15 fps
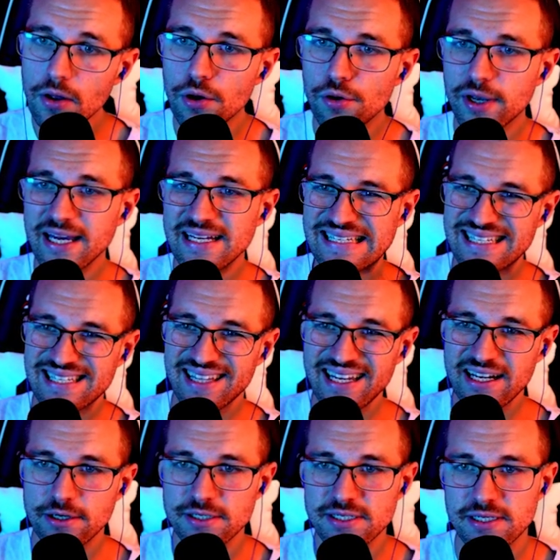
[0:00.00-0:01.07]
Okay,
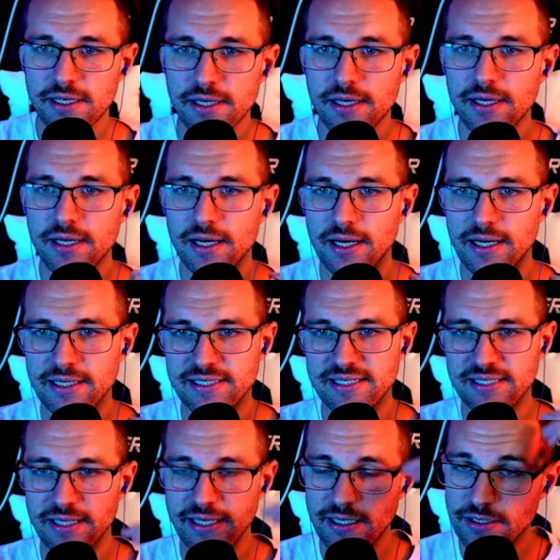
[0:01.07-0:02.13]
Slayers.
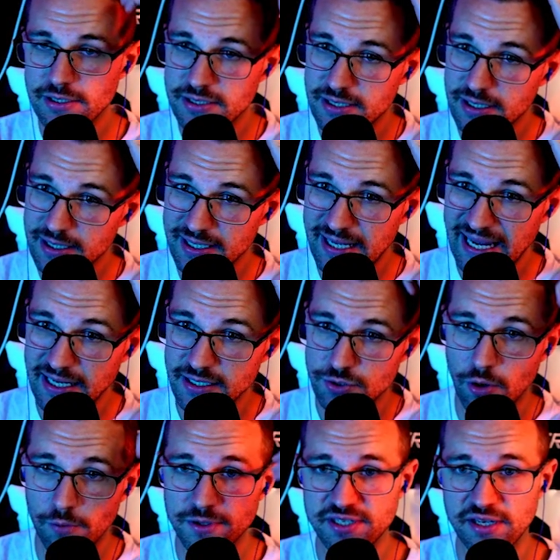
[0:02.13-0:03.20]
Slayers gain
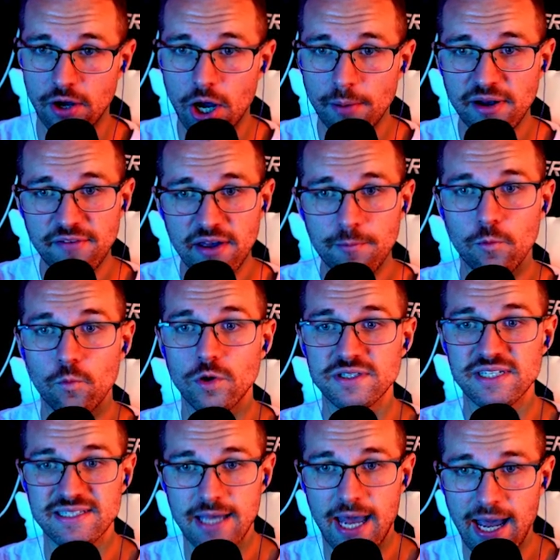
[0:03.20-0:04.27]
12% Omnivamp
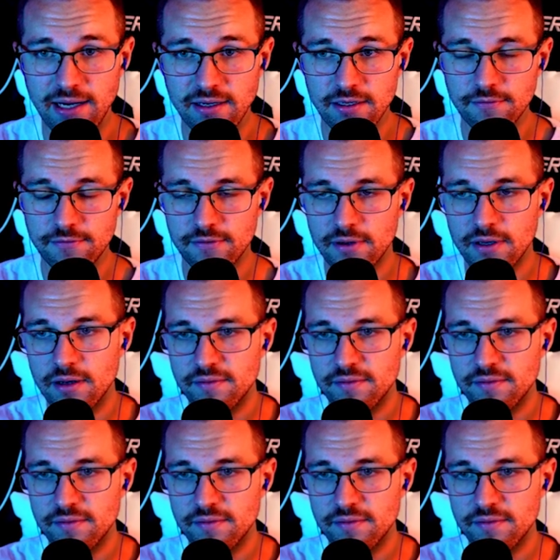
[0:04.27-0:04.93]
once it's active.